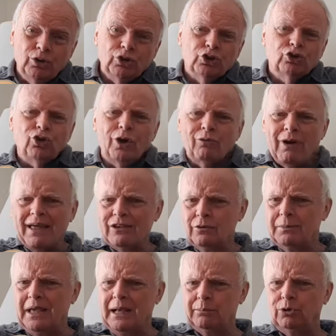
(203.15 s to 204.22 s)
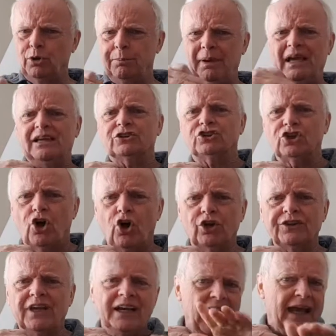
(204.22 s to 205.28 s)
So I'd rather be able to pick a song
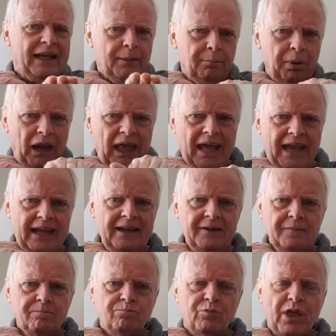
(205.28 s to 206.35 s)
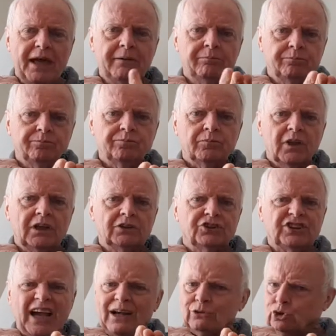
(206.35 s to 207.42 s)
that I can play that
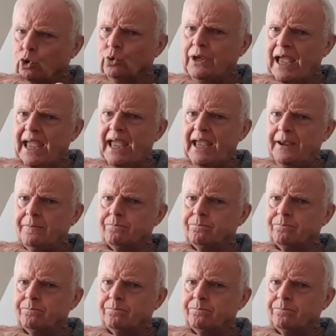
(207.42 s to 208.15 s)
sounds okay.